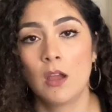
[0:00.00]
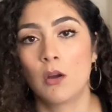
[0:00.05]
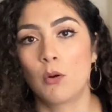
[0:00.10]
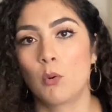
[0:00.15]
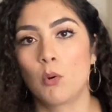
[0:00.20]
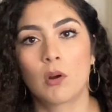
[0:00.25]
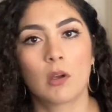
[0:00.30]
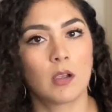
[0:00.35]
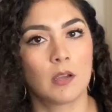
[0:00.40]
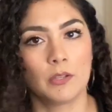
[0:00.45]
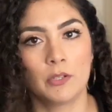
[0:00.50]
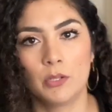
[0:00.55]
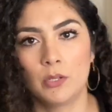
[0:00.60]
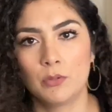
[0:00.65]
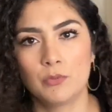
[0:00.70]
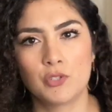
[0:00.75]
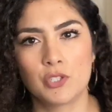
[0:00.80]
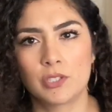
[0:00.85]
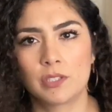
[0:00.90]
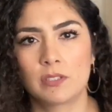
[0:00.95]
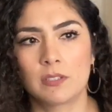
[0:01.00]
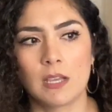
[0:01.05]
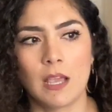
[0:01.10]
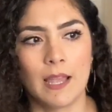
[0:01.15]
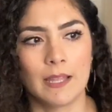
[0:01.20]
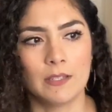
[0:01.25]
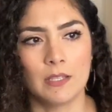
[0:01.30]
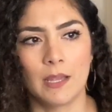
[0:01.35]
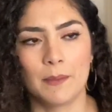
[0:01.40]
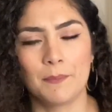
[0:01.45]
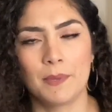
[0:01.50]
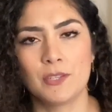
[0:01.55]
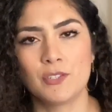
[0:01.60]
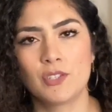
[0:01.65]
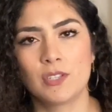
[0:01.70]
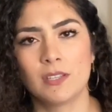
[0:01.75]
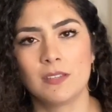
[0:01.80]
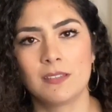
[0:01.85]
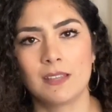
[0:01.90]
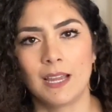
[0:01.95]
Or, you know, just I
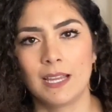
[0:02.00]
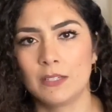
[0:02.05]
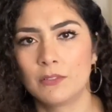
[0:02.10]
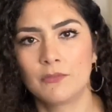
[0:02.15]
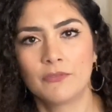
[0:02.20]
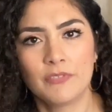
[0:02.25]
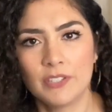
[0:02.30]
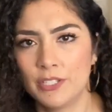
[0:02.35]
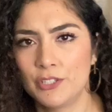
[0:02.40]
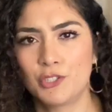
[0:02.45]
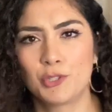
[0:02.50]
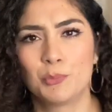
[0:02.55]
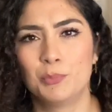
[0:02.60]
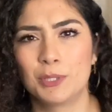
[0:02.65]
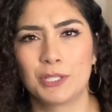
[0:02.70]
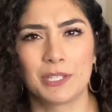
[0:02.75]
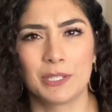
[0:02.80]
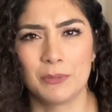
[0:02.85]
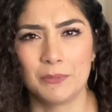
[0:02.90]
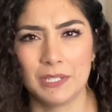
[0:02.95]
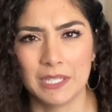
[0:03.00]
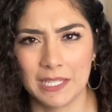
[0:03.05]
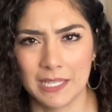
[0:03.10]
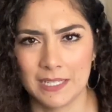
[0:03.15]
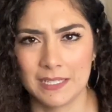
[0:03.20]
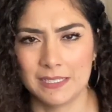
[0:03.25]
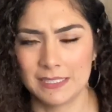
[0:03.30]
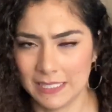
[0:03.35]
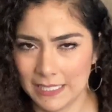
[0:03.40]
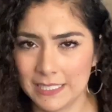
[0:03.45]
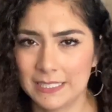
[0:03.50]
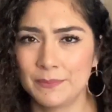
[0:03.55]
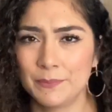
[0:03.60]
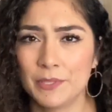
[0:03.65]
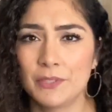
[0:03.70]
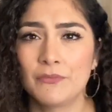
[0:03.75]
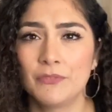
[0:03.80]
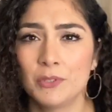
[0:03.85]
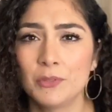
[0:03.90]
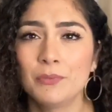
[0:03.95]
mentioned I don't finish a book in a weekend. It takes
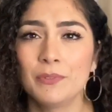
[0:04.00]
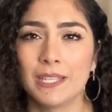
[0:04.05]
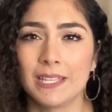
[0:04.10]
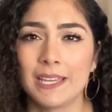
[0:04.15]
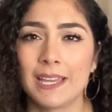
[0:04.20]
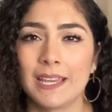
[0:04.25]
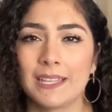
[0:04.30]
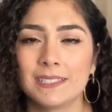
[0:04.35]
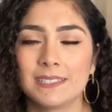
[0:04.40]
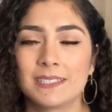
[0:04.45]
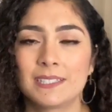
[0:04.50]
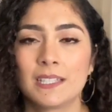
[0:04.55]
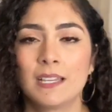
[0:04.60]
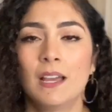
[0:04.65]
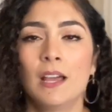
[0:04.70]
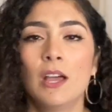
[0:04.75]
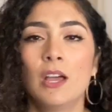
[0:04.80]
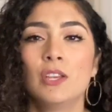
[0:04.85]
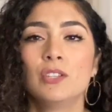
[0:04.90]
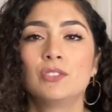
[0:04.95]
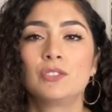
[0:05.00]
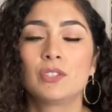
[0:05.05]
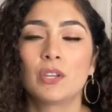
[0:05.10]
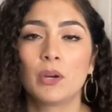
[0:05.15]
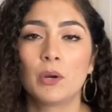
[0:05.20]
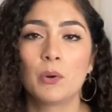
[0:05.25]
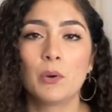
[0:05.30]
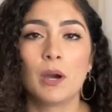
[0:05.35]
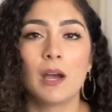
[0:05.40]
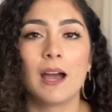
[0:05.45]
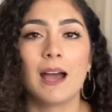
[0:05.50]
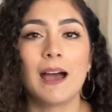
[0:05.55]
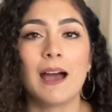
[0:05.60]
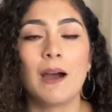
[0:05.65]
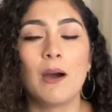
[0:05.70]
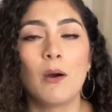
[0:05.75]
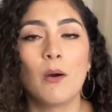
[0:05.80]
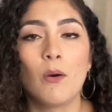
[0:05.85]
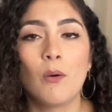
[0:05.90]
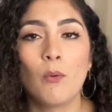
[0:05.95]
me a few weekends. So
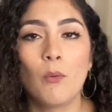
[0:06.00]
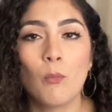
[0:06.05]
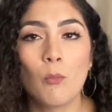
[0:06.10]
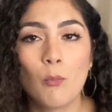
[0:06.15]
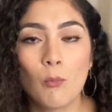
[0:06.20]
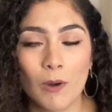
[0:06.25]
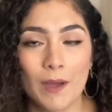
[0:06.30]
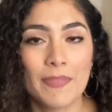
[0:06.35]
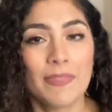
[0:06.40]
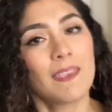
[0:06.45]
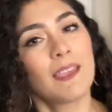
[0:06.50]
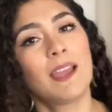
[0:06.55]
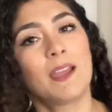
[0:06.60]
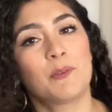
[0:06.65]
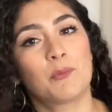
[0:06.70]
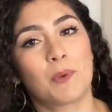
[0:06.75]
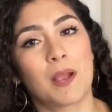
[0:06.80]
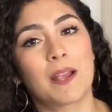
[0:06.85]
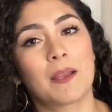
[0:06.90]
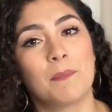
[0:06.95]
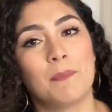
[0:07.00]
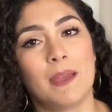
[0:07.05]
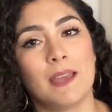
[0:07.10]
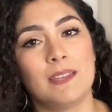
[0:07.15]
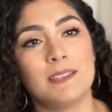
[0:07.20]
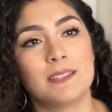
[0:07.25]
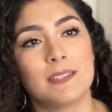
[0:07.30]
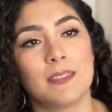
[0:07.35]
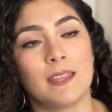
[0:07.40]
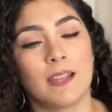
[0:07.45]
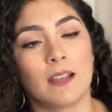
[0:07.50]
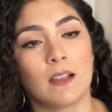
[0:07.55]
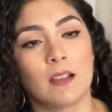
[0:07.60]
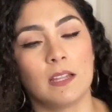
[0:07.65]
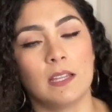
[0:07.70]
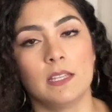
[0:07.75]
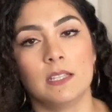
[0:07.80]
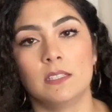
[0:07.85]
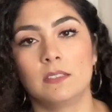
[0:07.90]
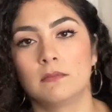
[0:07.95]
one thing I'd recommend there
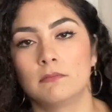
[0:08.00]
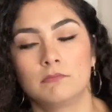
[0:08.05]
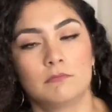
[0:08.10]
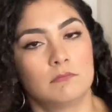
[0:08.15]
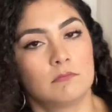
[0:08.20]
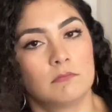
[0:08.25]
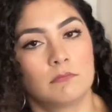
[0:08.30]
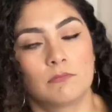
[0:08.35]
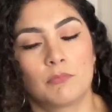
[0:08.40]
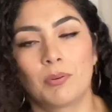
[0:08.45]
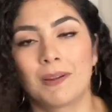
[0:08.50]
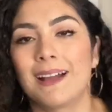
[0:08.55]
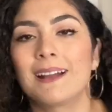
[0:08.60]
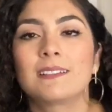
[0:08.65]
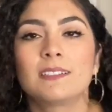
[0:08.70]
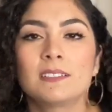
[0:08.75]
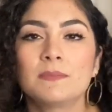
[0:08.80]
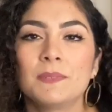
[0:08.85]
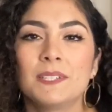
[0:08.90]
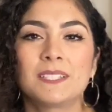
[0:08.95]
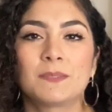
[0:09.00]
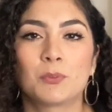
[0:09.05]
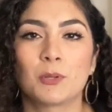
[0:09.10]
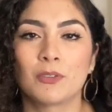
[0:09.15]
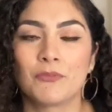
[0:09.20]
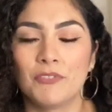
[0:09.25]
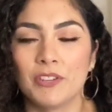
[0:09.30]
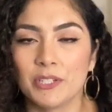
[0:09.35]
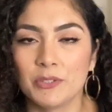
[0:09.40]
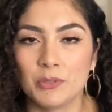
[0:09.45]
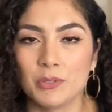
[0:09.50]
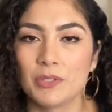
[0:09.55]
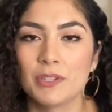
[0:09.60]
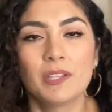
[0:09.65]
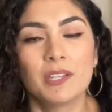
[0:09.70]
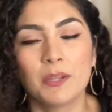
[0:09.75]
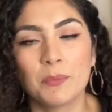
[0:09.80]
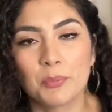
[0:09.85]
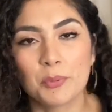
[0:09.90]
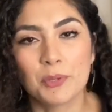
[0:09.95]
is practice makes perfect. You can
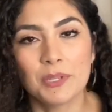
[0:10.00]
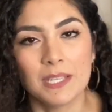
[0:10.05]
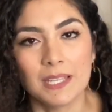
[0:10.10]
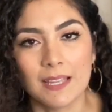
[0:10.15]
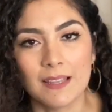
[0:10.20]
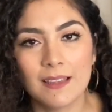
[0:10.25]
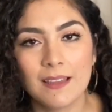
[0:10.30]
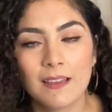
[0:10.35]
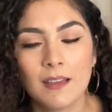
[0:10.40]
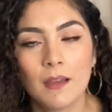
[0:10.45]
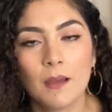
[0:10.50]
keep reading.